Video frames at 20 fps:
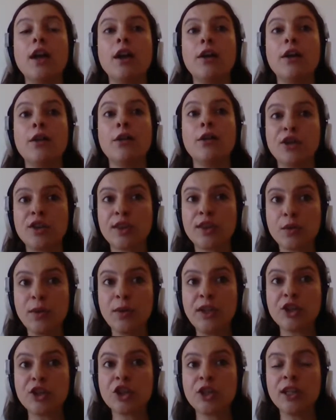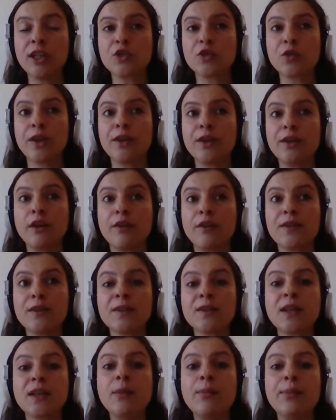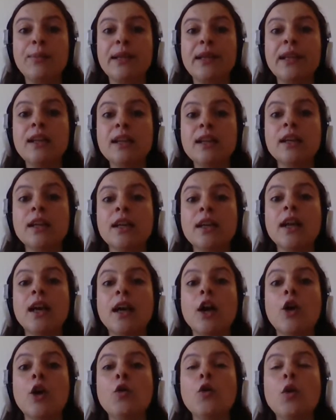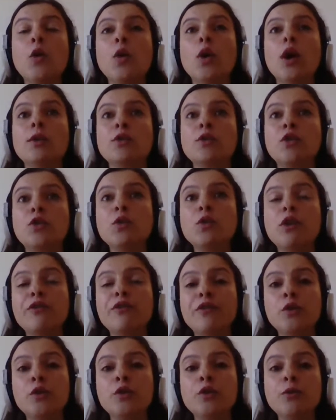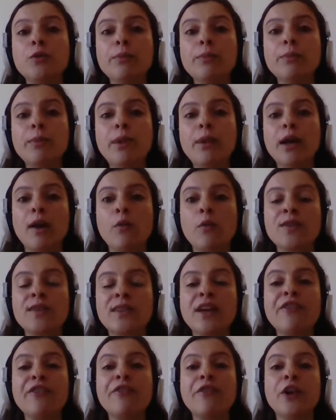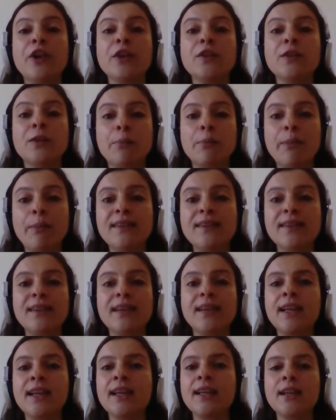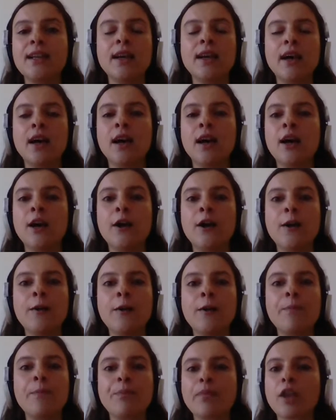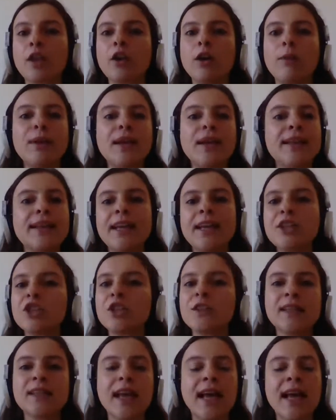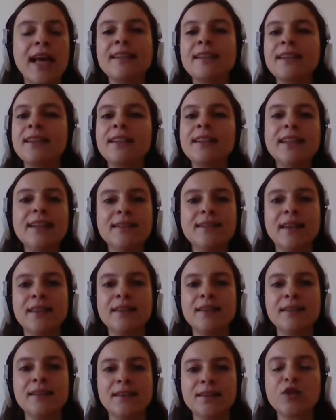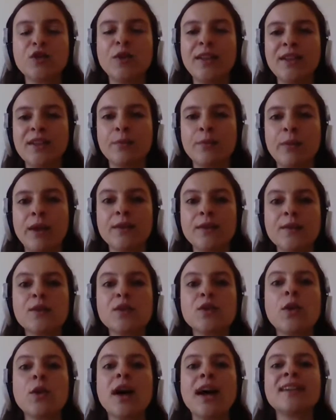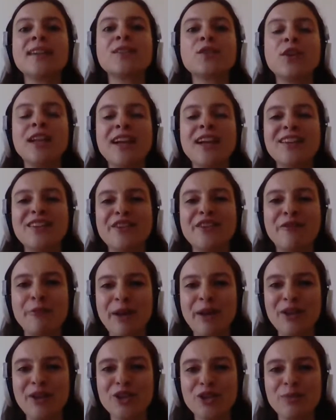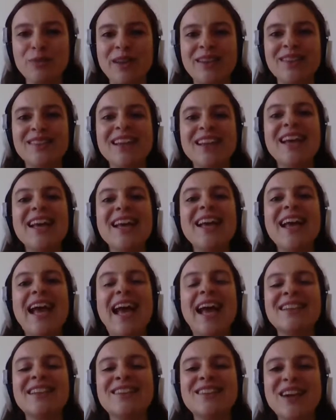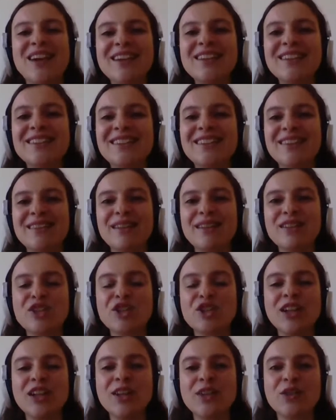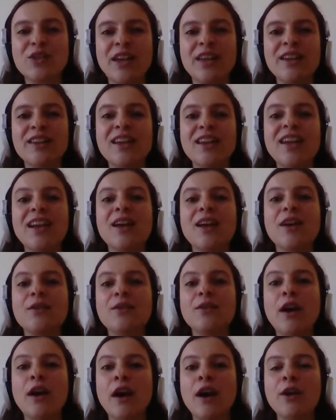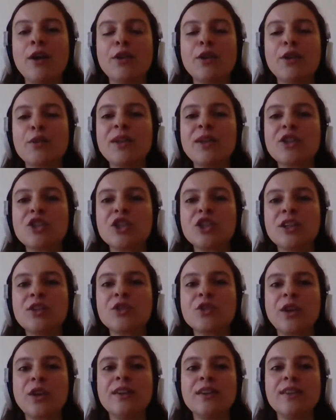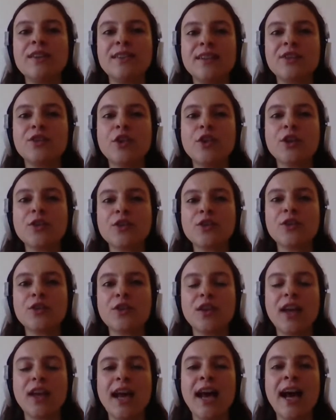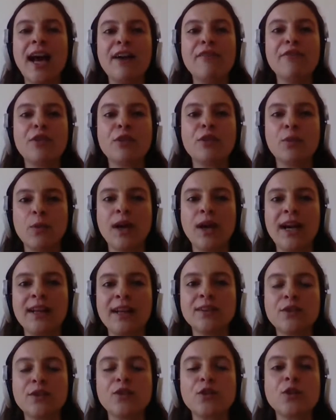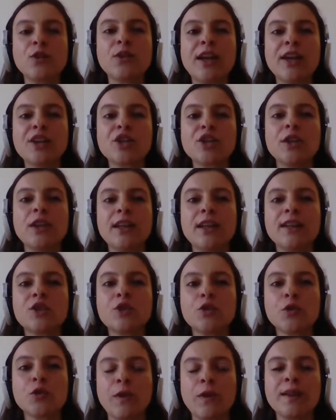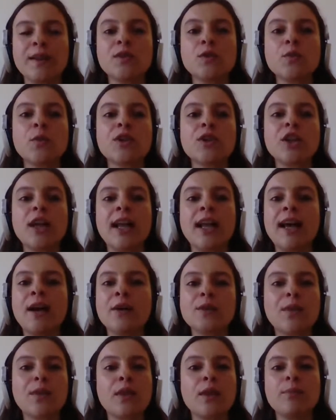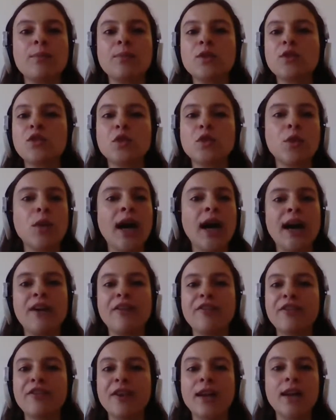the 3 children of this couple, two of whom suffered medical complications and needed treatment. So as collective punishment and targeting these children, the 3 children did not have the right to national insurance, which allows them to have